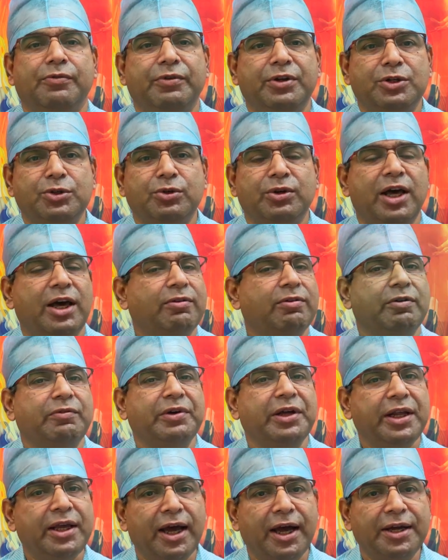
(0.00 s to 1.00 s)
we should have a
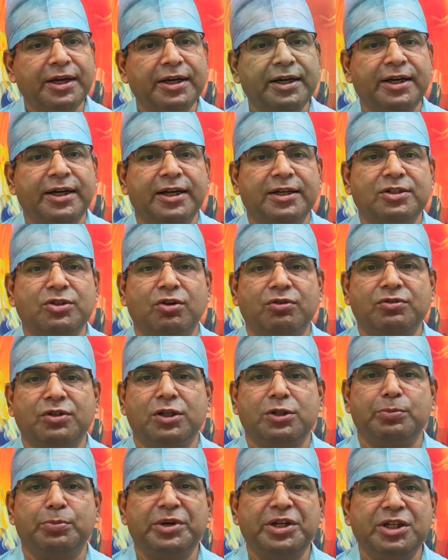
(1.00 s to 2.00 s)
very high index of
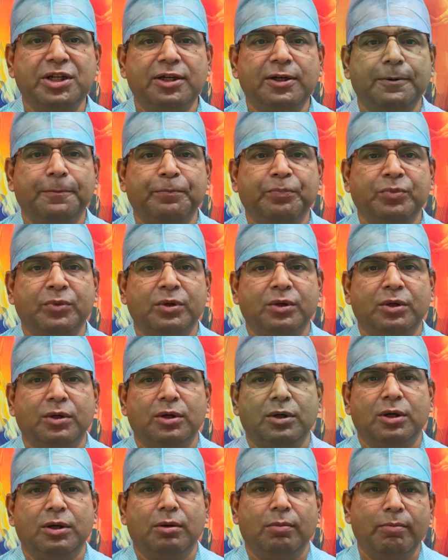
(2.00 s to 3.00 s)

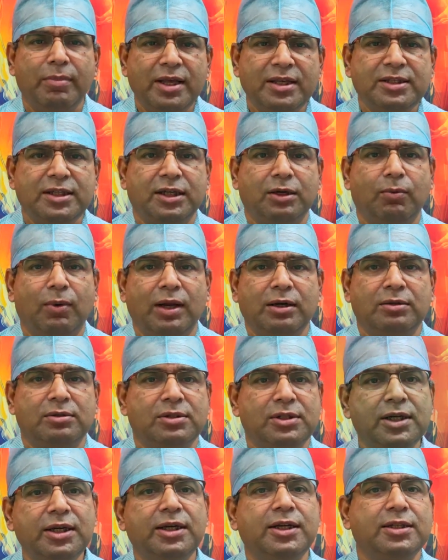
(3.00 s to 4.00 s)
suspicion. Basic one,
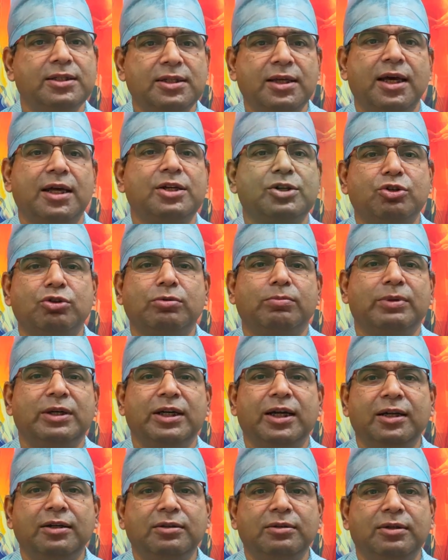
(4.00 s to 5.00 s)
CT scan should
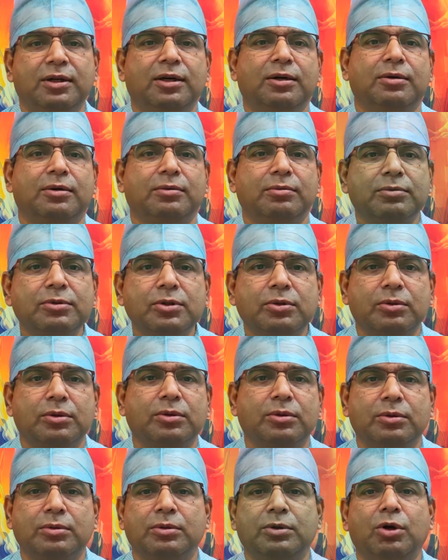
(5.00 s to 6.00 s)
be done.
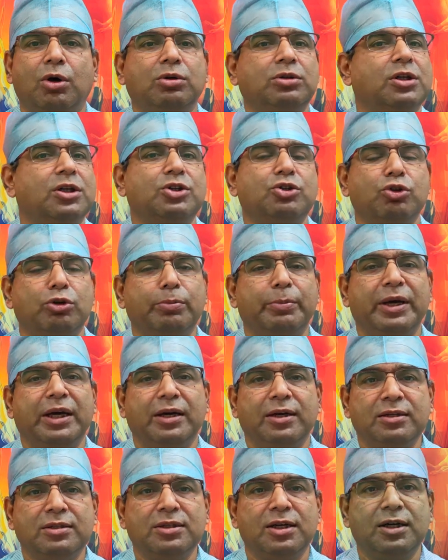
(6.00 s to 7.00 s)
The doctor should be
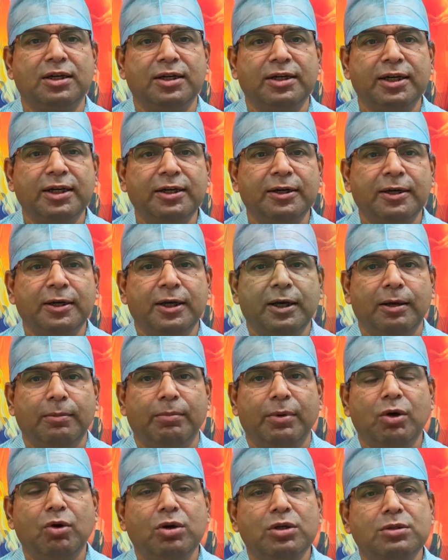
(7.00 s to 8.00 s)
consulted
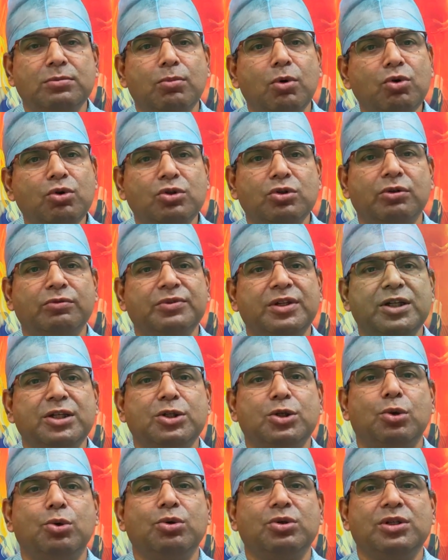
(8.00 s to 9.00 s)
because most of the
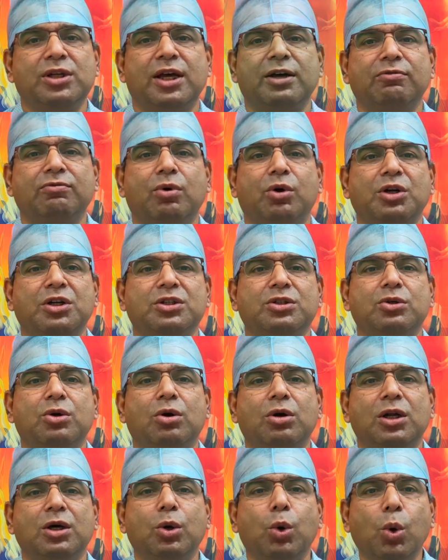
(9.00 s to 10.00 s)
strokes have what is
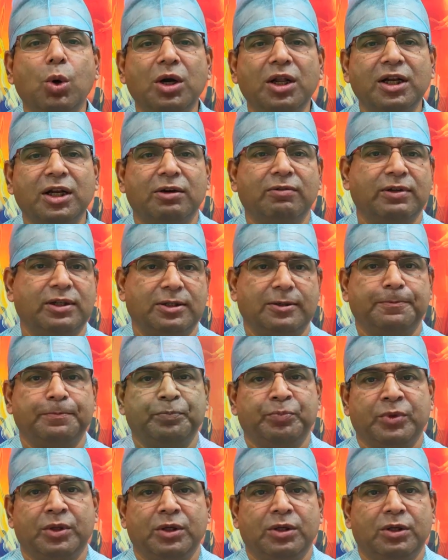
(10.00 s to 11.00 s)
called a golden
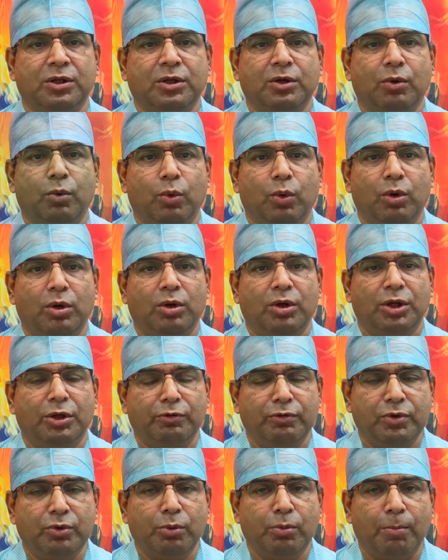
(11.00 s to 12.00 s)
hour.
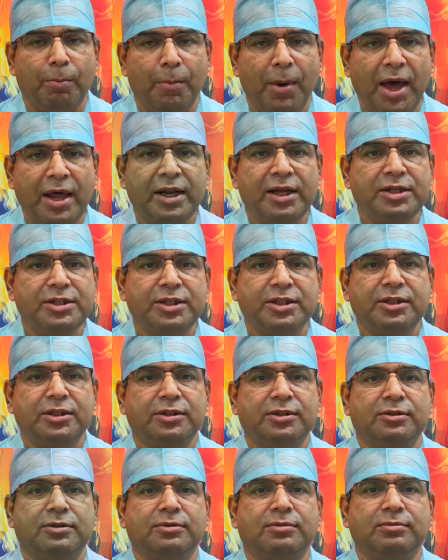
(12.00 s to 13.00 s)
If you manage
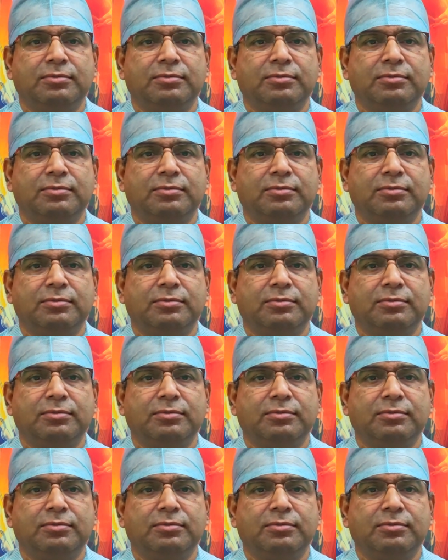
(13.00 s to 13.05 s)
it,